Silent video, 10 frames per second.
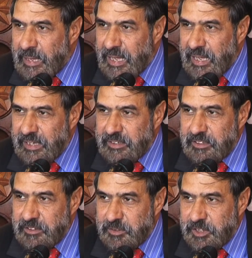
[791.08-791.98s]

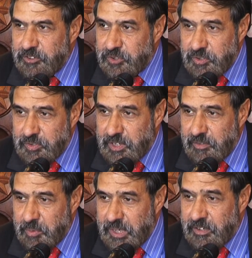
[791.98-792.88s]
and they used to say,
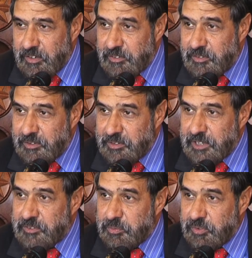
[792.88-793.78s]
well,
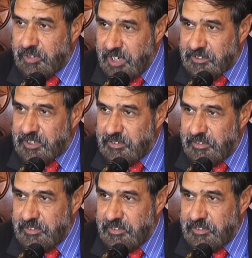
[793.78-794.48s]
that's great.